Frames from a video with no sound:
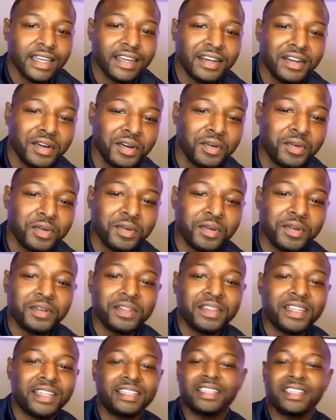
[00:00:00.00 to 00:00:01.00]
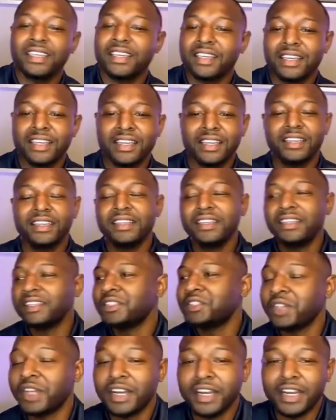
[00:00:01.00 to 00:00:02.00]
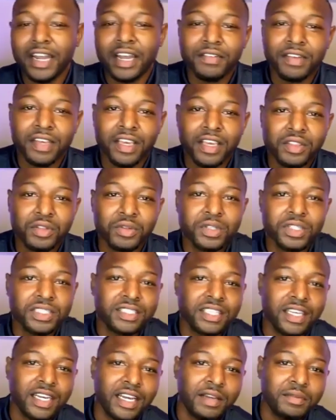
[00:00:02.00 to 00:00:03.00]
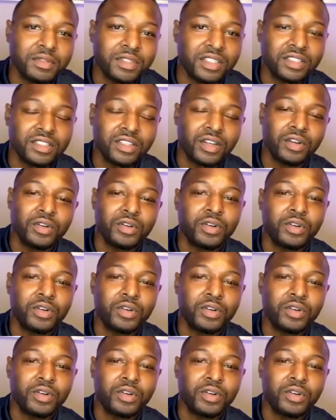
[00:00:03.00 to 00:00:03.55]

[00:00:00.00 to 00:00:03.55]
know, like, trying to navigate through these times of this whole